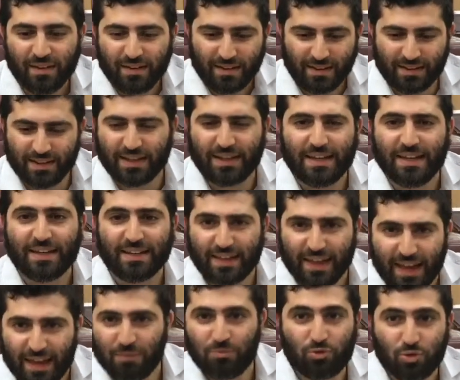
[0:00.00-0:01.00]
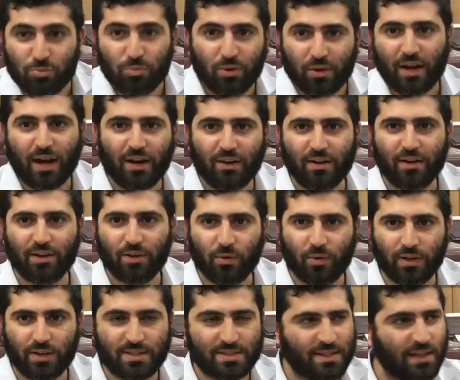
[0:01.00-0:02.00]
And that he came to Bukhara, you know
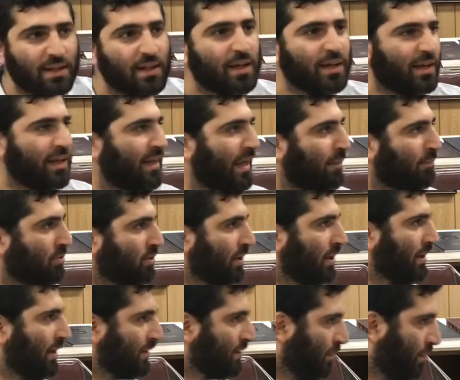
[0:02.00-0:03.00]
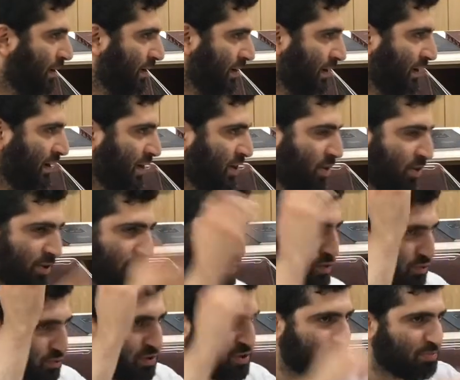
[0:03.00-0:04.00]
what he said? He came to collect money. He heard there
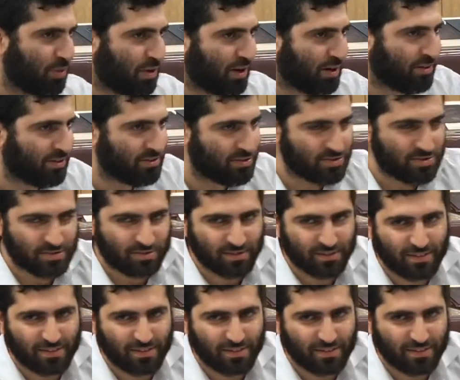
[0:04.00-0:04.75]
was rich Bukharians.